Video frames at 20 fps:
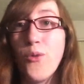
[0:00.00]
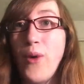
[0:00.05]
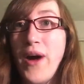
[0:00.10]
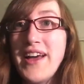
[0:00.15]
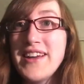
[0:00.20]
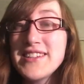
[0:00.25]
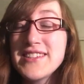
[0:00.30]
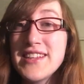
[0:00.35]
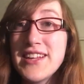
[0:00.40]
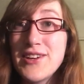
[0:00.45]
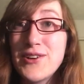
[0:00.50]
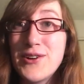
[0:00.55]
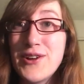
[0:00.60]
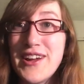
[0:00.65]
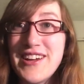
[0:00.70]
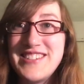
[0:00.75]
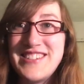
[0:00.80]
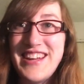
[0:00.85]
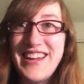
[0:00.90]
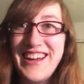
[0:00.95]
Why is that a
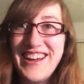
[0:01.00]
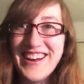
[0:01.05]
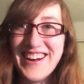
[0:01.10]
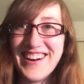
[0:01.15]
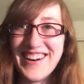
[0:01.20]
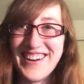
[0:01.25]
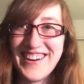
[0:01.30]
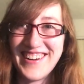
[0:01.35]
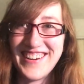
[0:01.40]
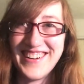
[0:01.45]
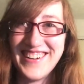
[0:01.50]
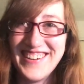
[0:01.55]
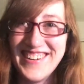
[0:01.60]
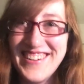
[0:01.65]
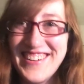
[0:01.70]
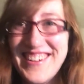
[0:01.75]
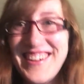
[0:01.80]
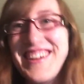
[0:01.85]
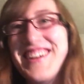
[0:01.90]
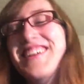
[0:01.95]
good idea?
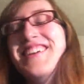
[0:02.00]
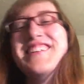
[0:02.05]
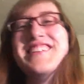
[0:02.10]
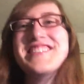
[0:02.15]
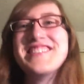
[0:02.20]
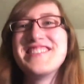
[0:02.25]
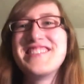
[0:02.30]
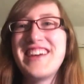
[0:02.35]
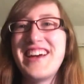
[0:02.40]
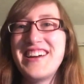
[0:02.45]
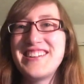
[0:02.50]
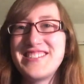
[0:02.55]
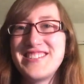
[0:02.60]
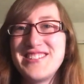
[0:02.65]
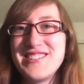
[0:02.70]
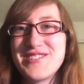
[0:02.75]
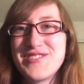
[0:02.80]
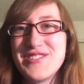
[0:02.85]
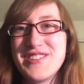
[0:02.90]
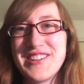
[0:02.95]
That's
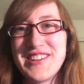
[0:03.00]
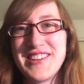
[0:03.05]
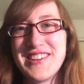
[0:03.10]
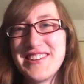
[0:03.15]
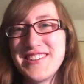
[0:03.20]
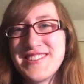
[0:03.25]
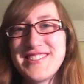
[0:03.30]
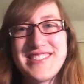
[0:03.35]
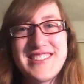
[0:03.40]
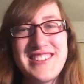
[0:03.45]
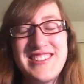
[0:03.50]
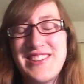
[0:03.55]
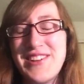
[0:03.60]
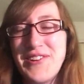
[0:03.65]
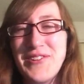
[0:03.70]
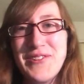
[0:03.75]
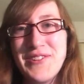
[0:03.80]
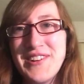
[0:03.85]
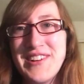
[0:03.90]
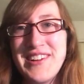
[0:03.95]
just ridiculous.
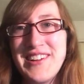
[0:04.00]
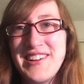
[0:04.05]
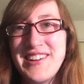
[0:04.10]
No.